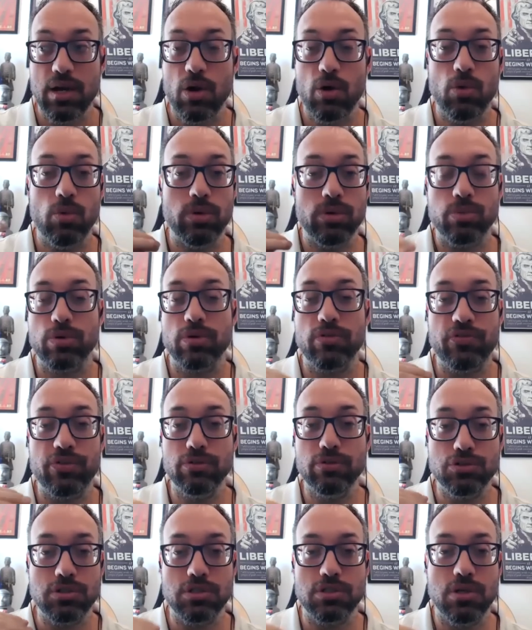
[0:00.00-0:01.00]
who would
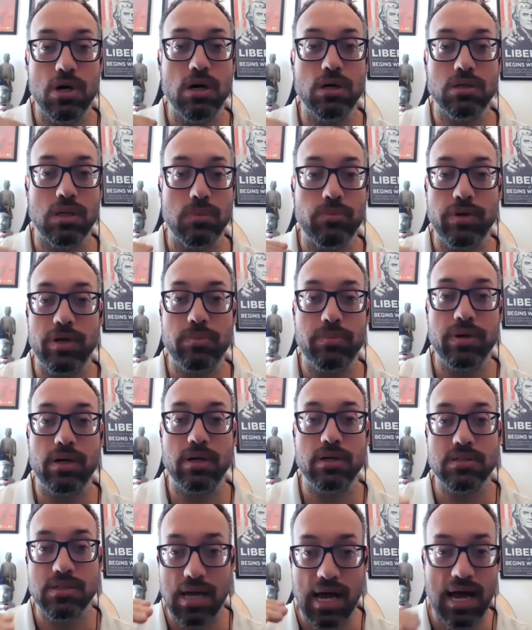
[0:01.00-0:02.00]
refuse to talk to me
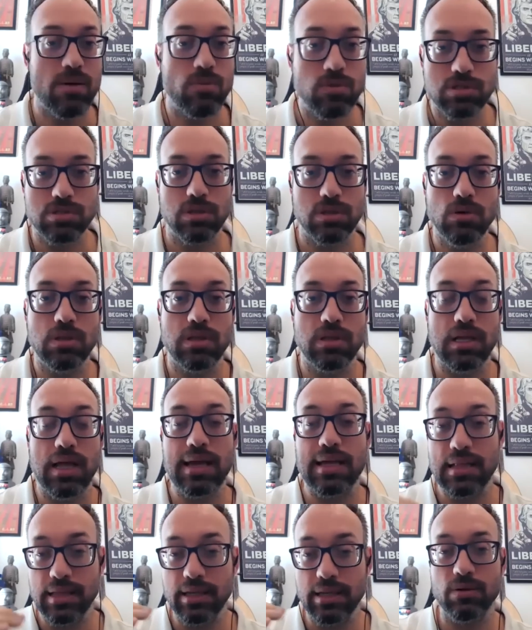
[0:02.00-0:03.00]
because I was local.
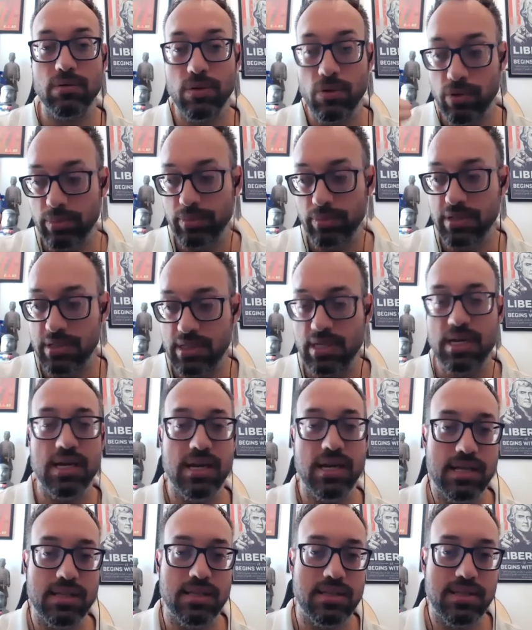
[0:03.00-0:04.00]
Like literally, we'd be
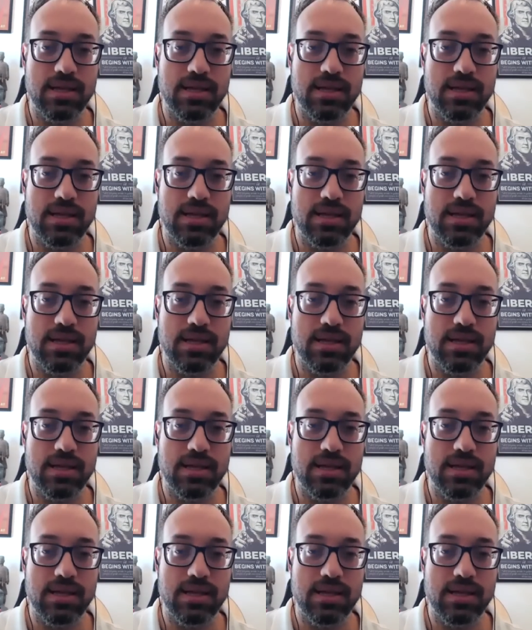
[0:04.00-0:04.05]
sitting at